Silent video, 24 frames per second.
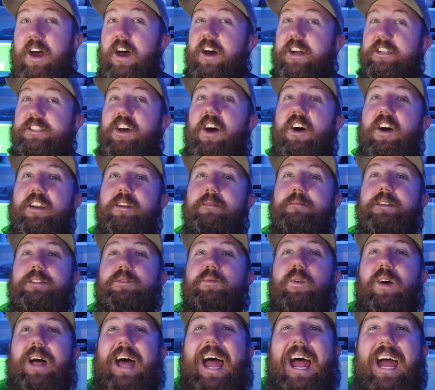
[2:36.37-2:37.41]
Autonomous
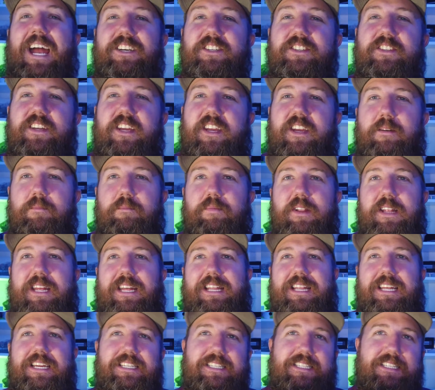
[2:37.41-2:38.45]
will actually
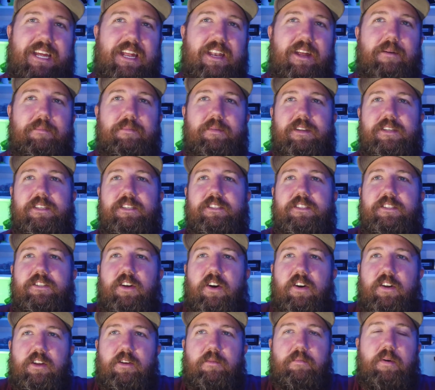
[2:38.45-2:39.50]
completely set up and
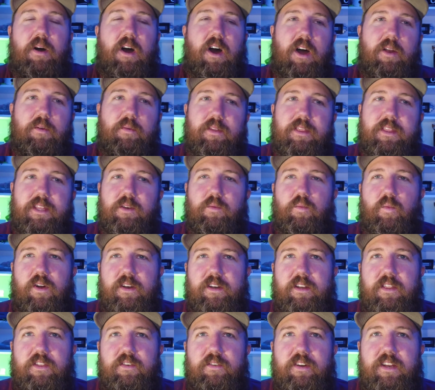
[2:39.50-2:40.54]
install your pod within
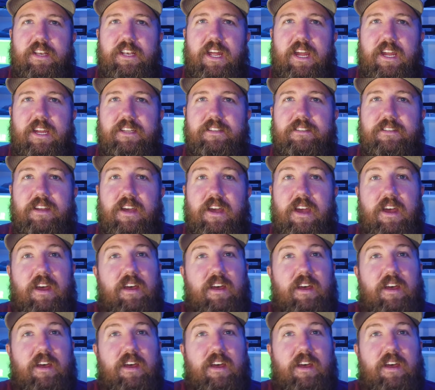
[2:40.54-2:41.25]
1 to 3 days.